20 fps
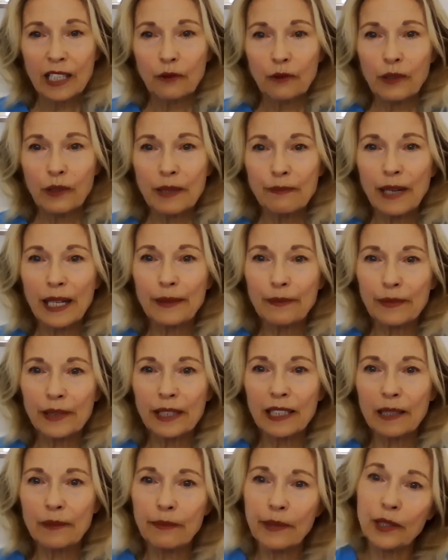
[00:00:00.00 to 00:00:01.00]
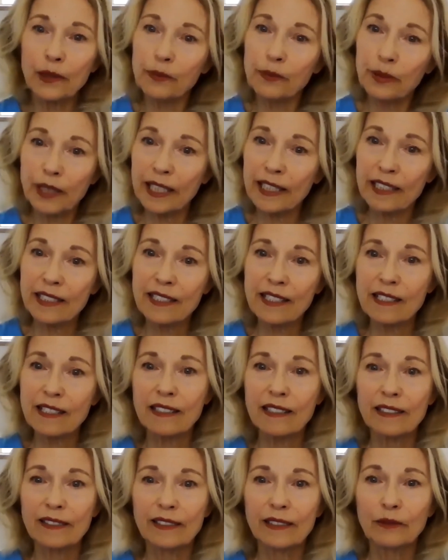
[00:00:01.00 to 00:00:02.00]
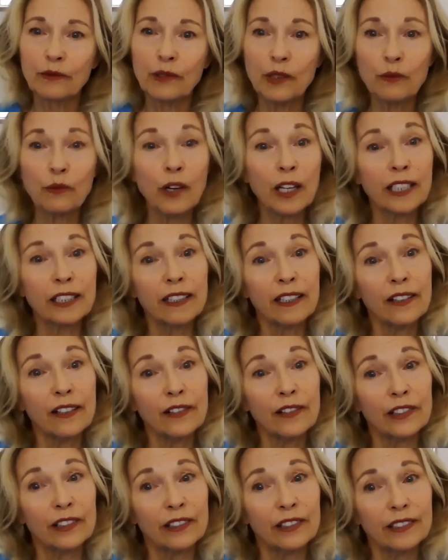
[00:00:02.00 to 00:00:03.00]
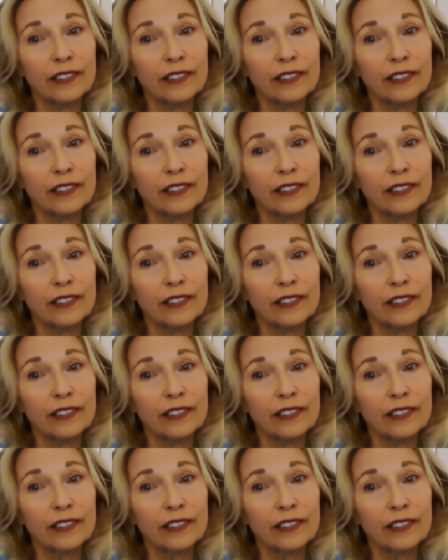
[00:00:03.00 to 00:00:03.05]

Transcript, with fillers: we might be in a better place with one another.